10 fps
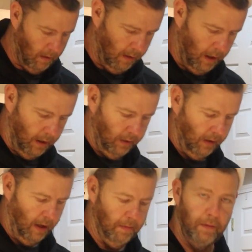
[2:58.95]
All right,
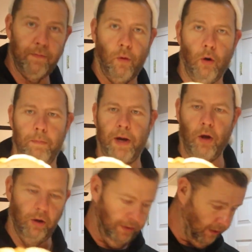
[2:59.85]
so I got my four big
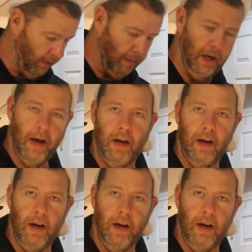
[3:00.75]
old, it's gonna be a